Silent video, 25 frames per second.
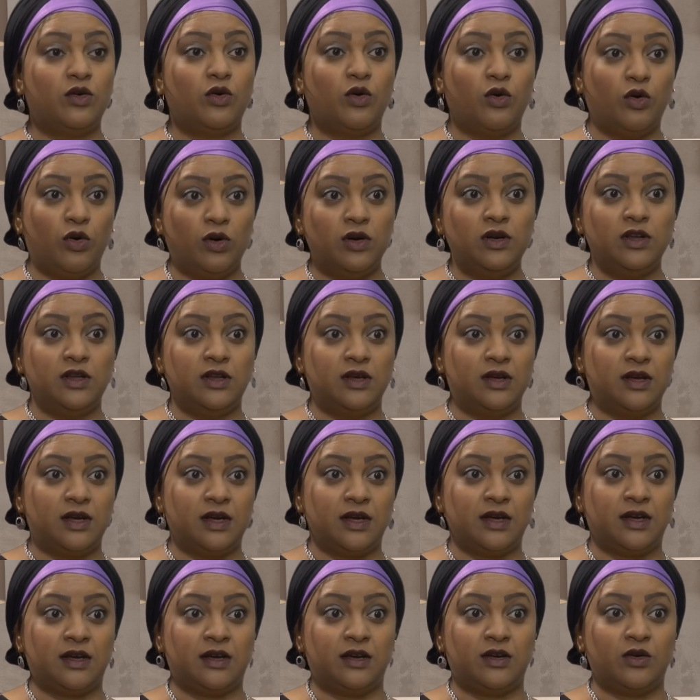
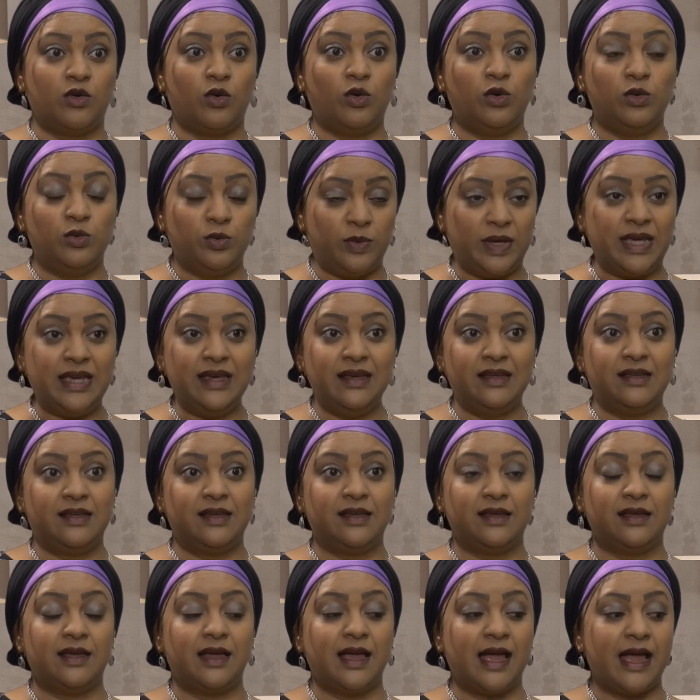all
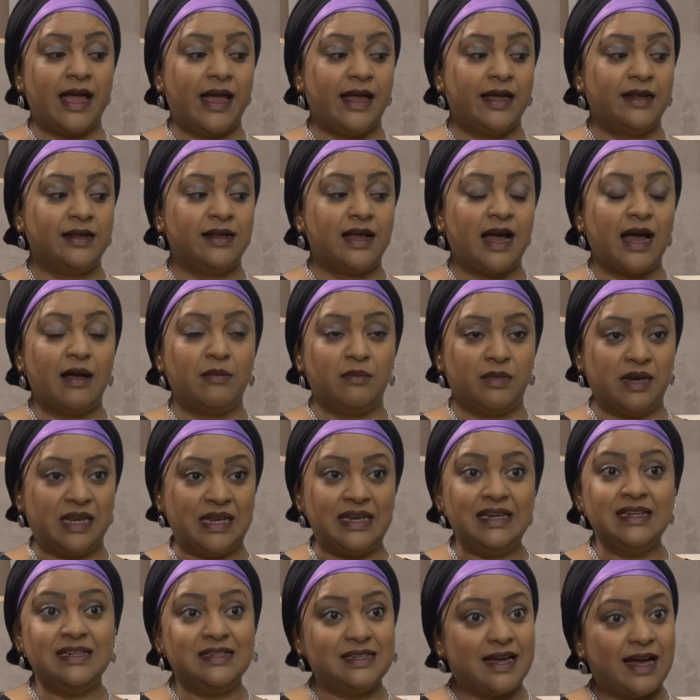week and I'm
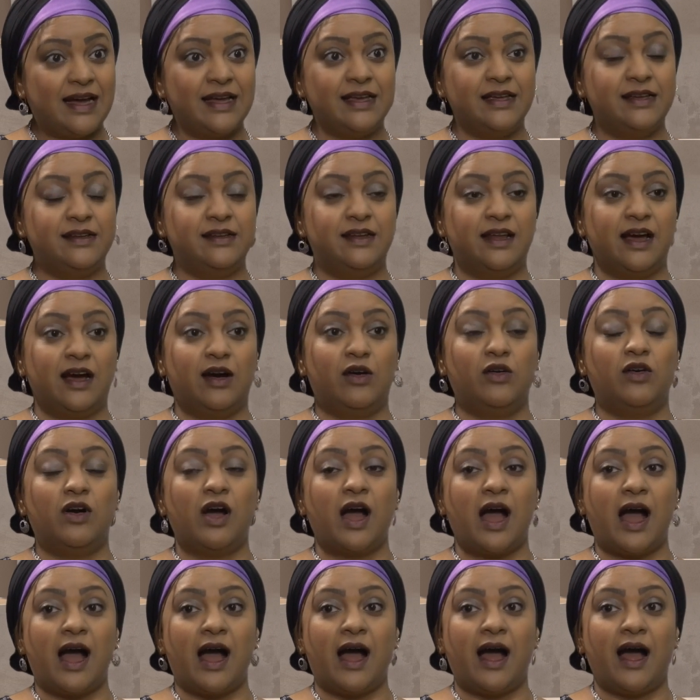really tired now.
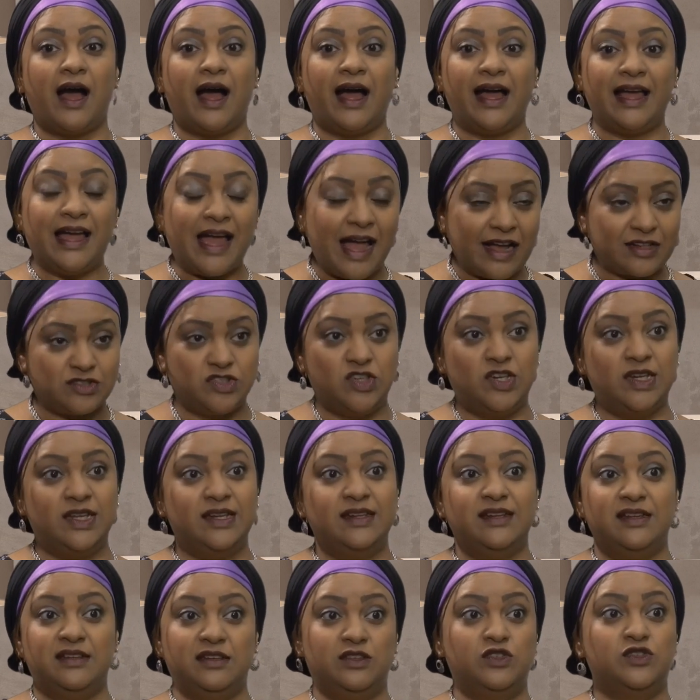I
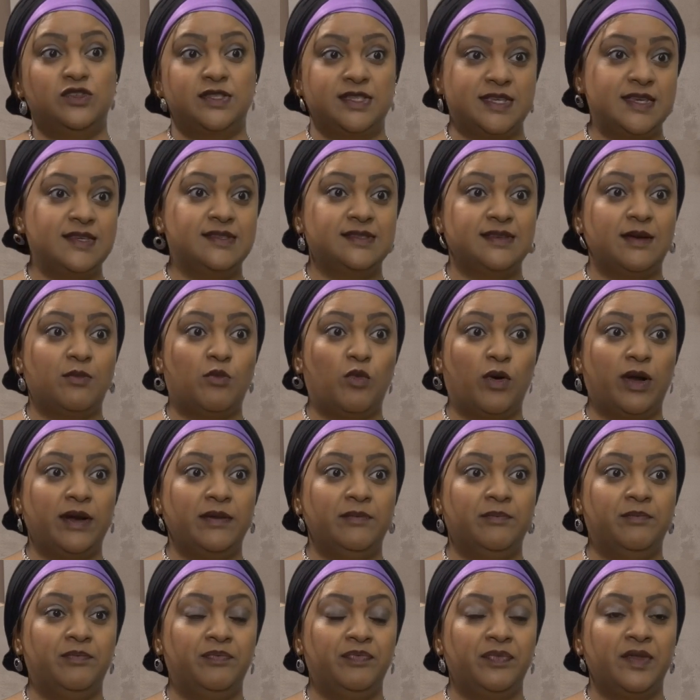actually need to see
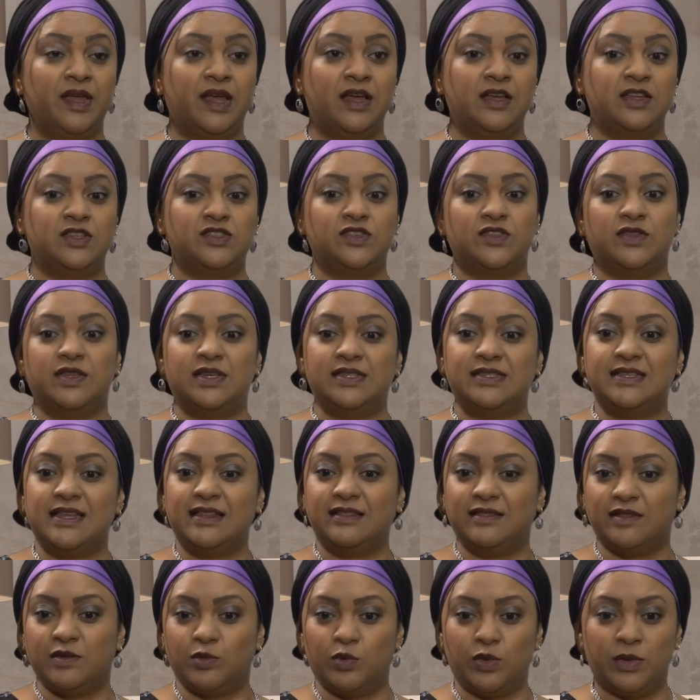someone. So they
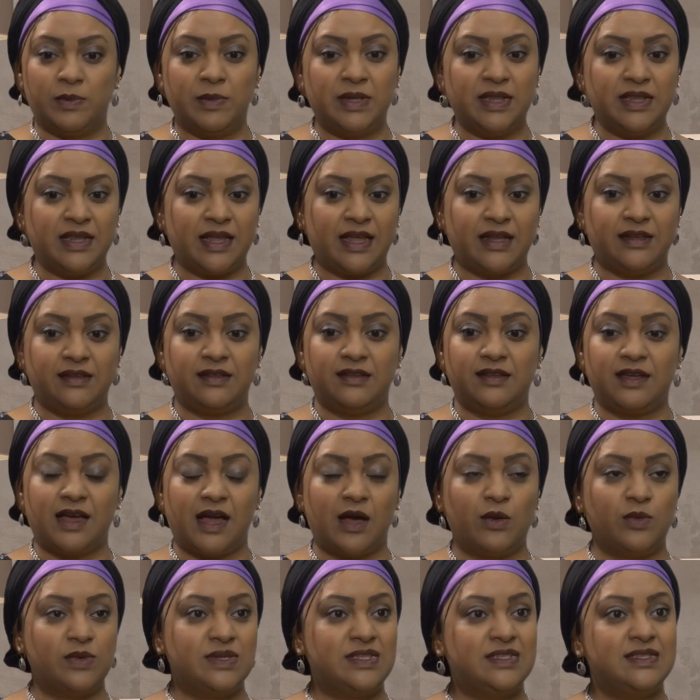said the woman that
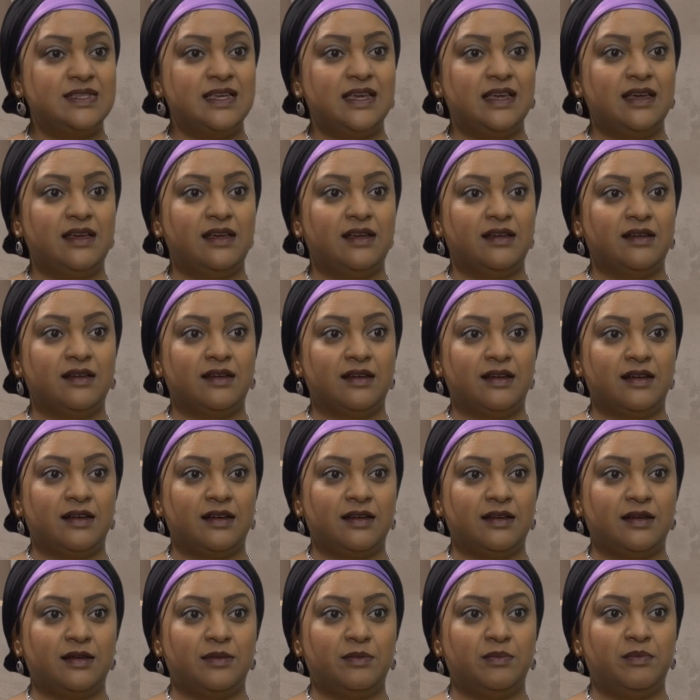I was seeing
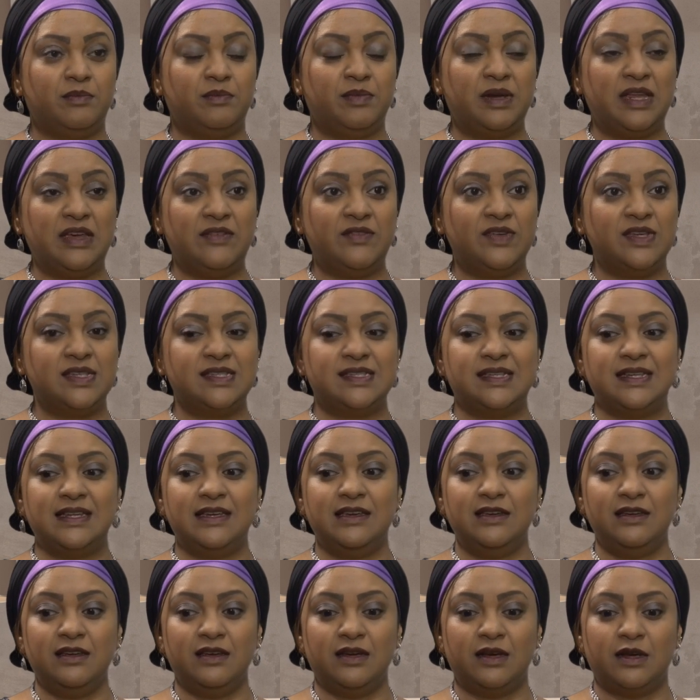
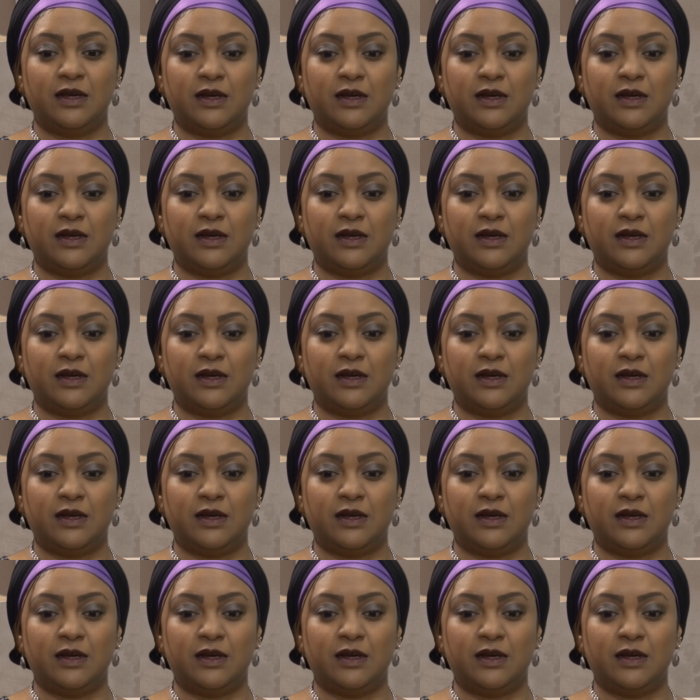previously